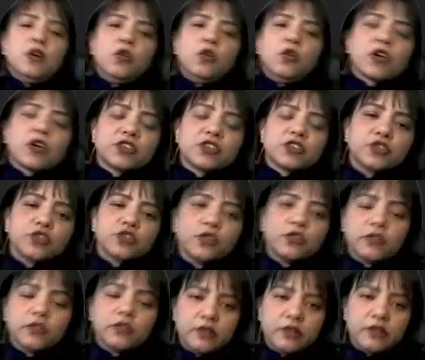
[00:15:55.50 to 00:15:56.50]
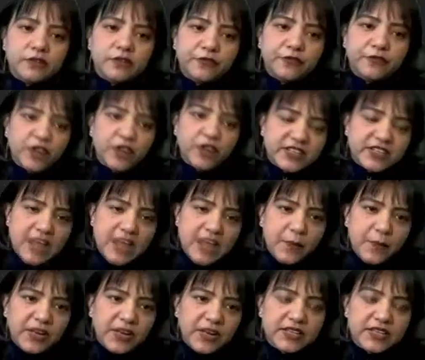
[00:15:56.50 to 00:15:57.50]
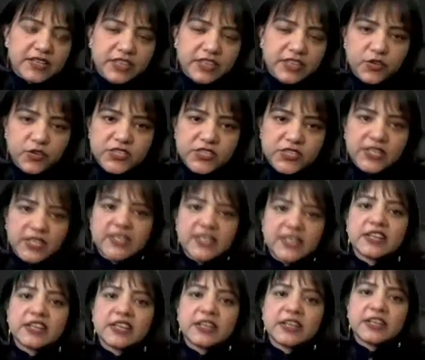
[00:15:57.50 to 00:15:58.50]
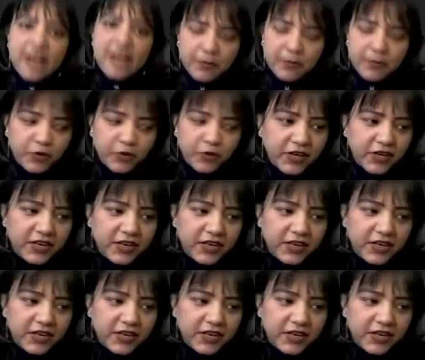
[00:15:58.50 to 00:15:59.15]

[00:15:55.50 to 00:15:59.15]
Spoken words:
Okay, so for example, let's say you see a leaking tap, okay?